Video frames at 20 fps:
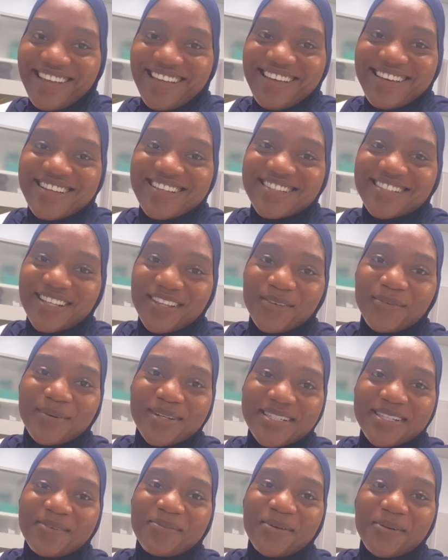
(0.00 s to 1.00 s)
Because
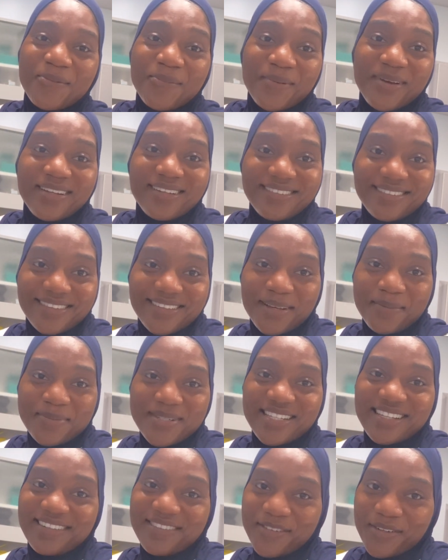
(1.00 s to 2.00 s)
otherwise I would have went
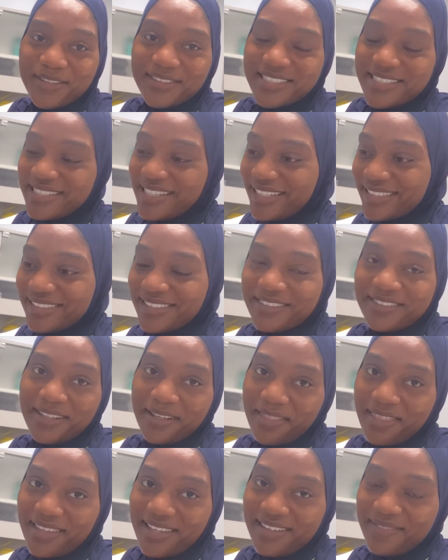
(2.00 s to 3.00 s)
upstate New York to Dr.
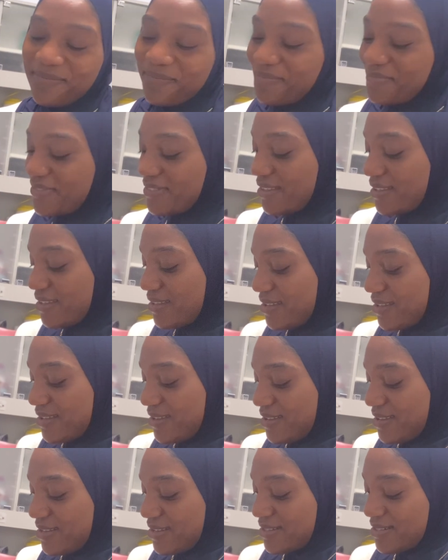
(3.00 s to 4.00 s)
Duffy.
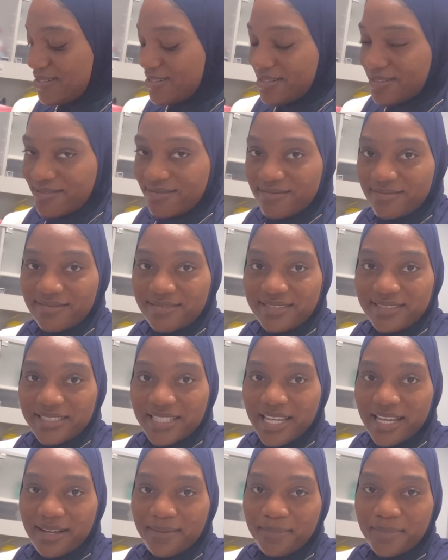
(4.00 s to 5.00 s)
So
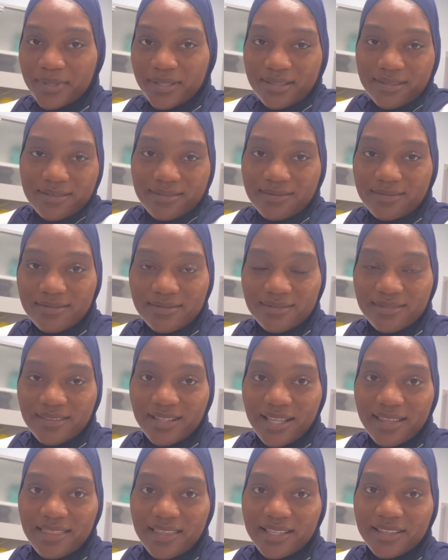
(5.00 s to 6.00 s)
yeah, but
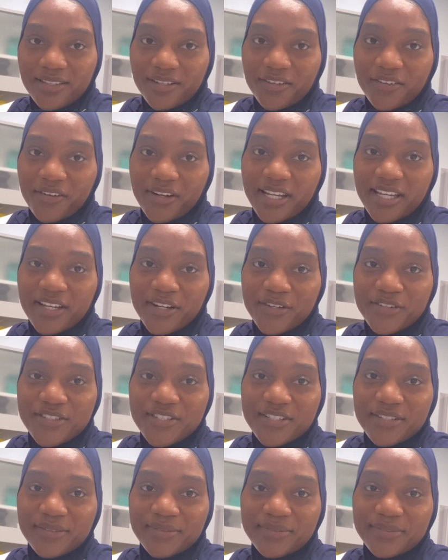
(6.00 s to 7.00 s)
I think they're great here
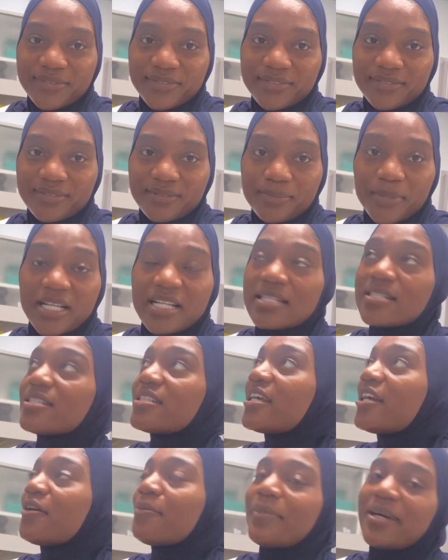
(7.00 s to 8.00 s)
too, because
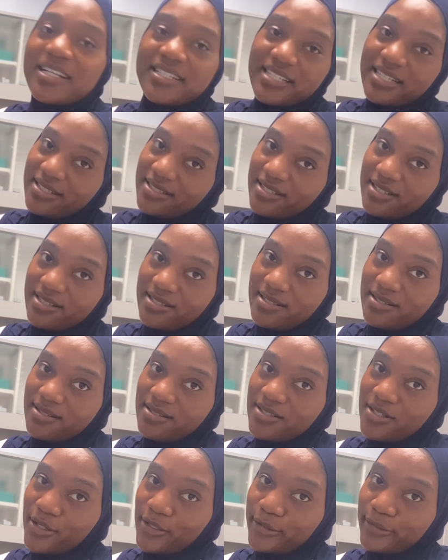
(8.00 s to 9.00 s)
they're my
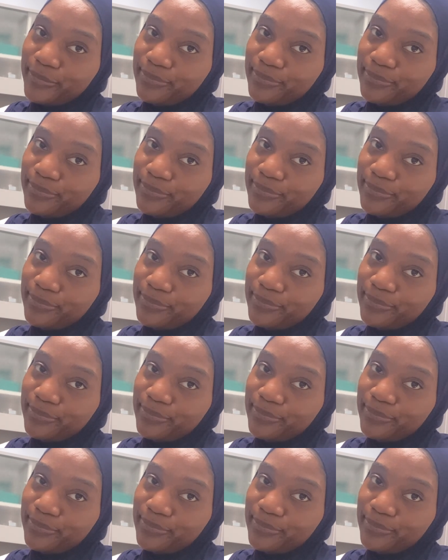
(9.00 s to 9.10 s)
dentist. So